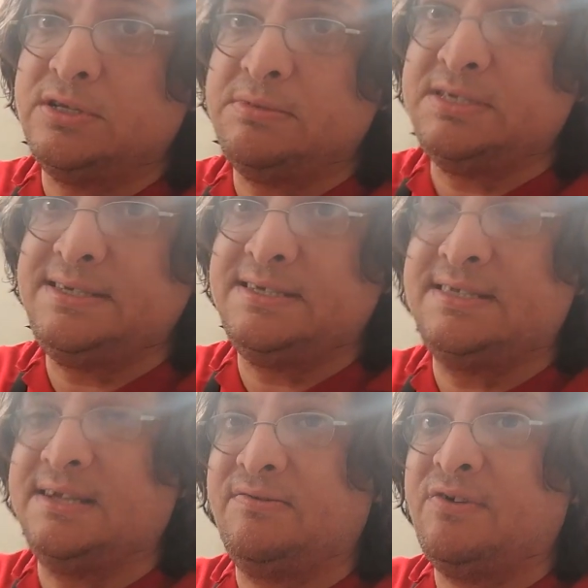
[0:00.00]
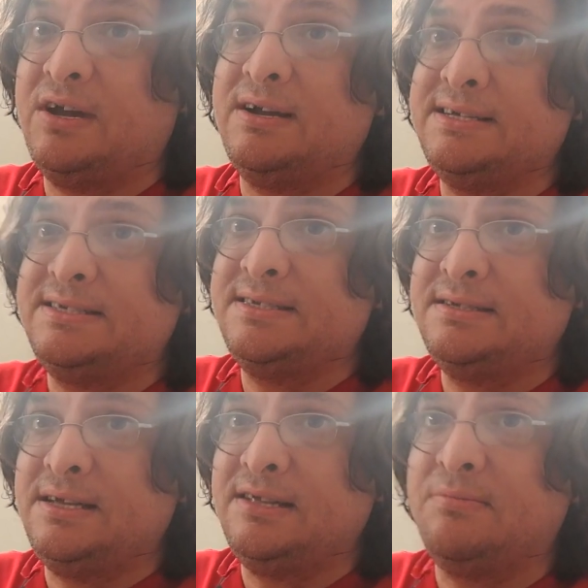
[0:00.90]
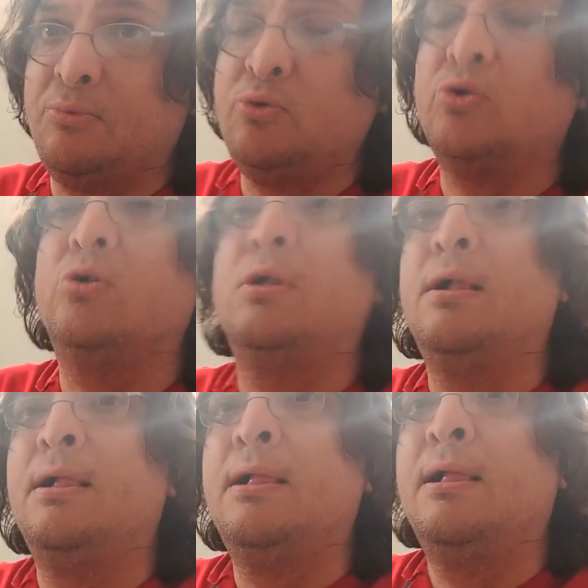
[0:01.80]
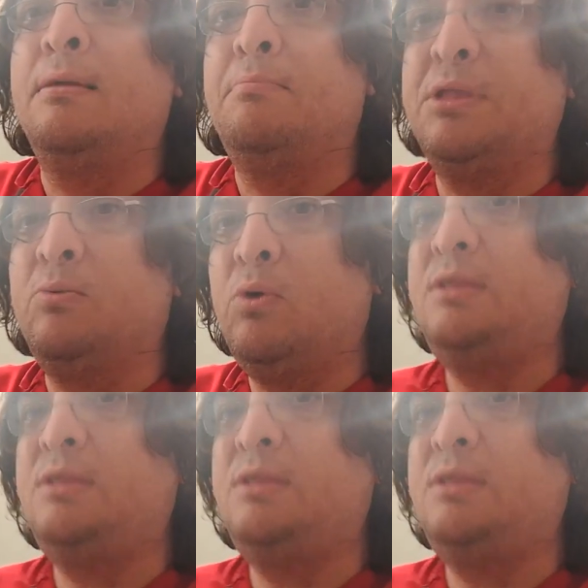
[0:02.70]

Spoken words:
we've seen this thing fire, it's brutal. But the one